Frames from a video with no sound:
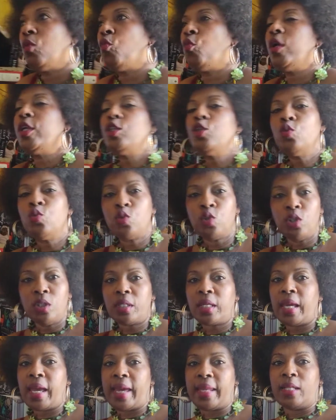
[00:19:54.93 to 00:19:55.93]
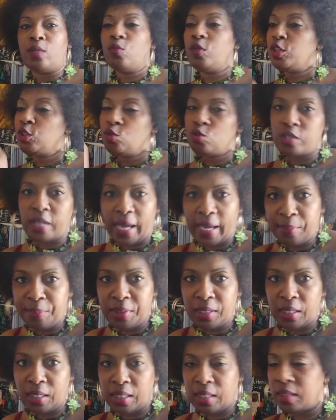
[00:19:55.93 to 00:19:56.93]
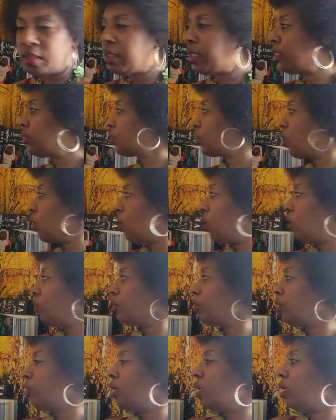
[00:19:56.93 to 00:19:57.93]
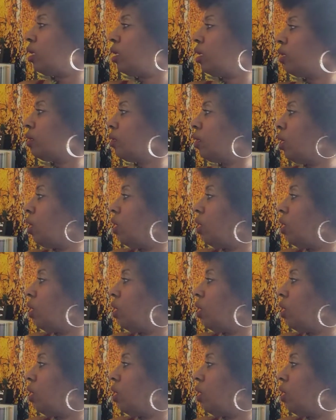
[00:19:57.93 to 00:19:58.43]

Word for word: when you look at it, when you type it in, it's called uh,